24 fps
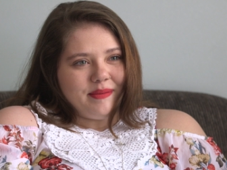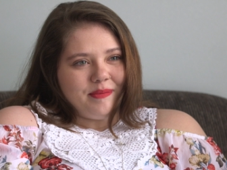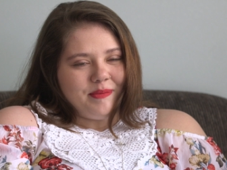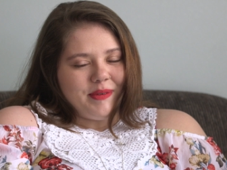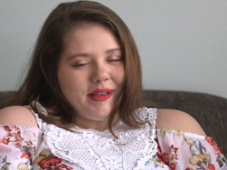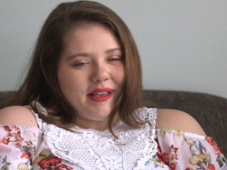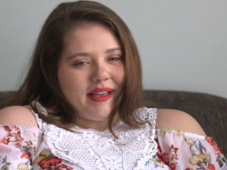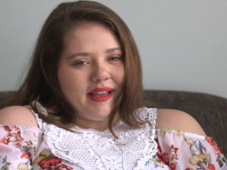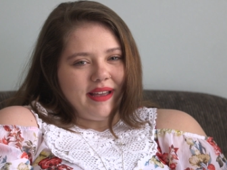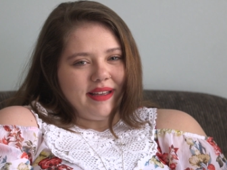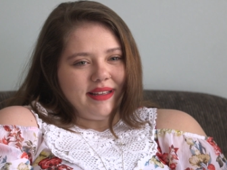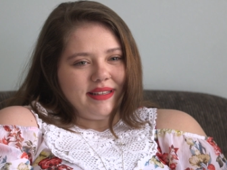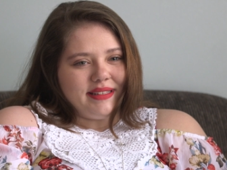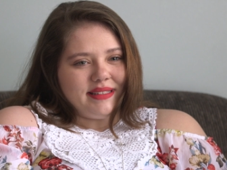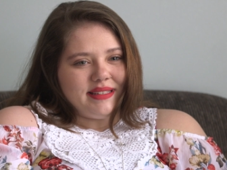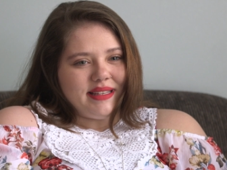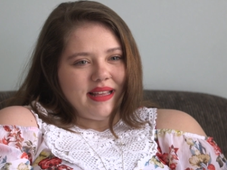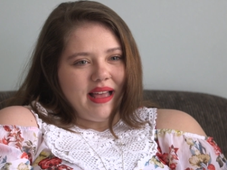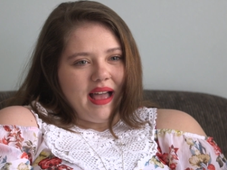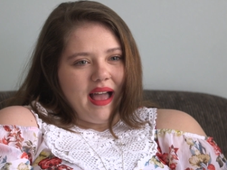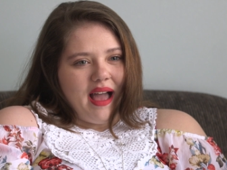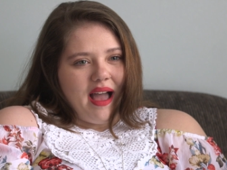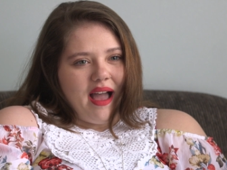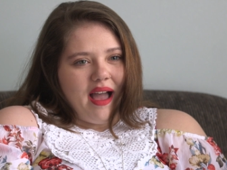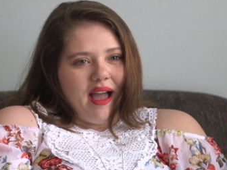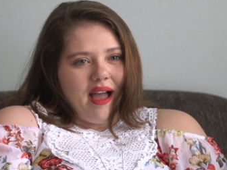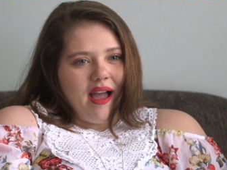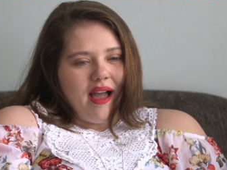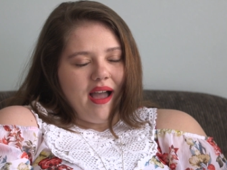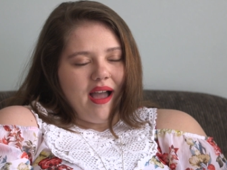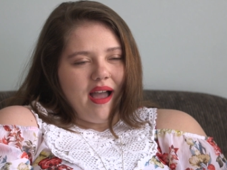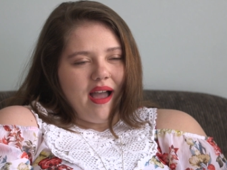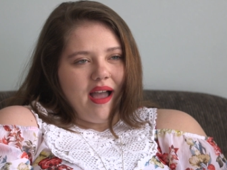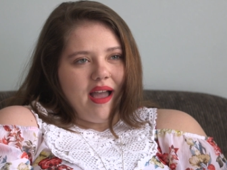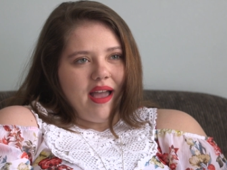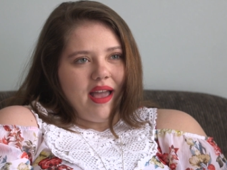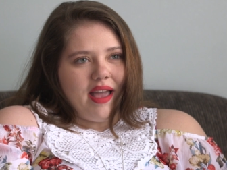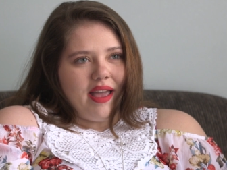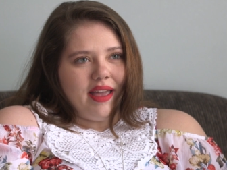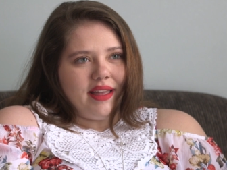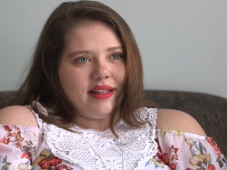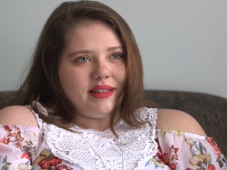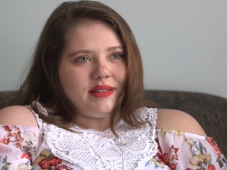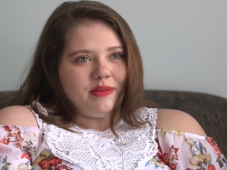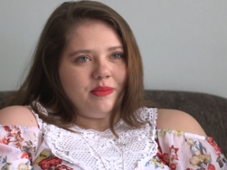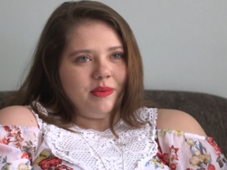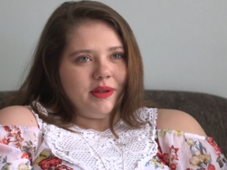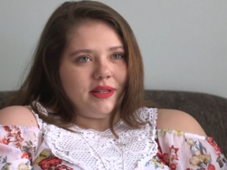because
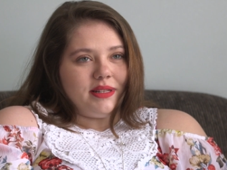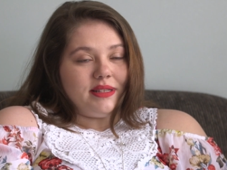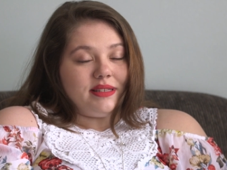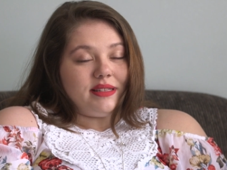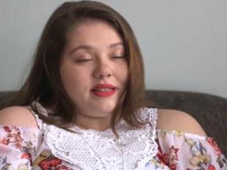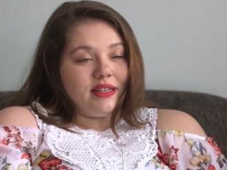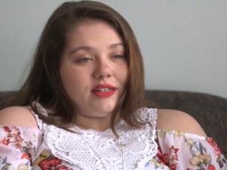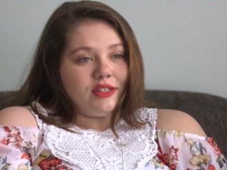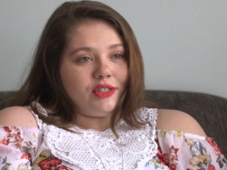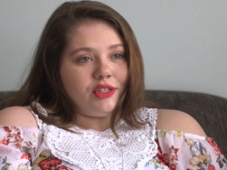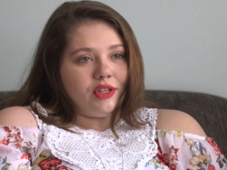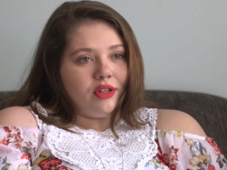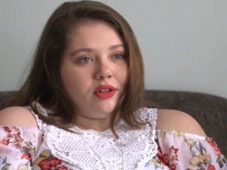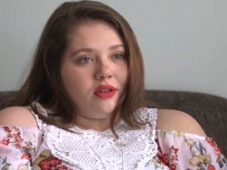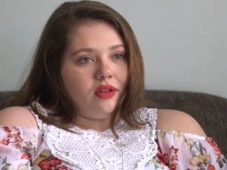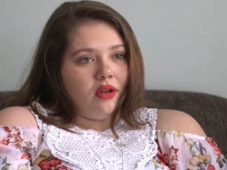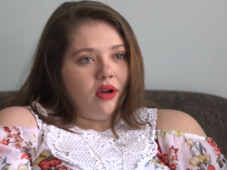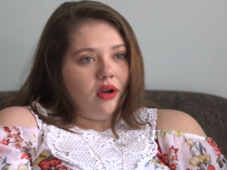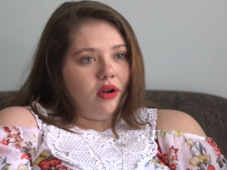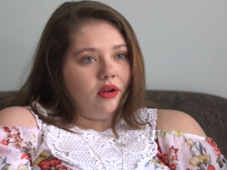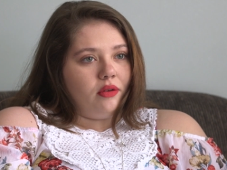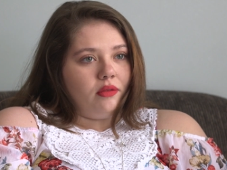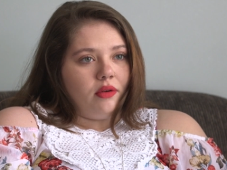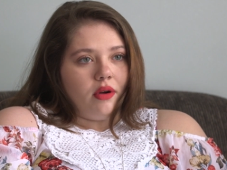it's been such a long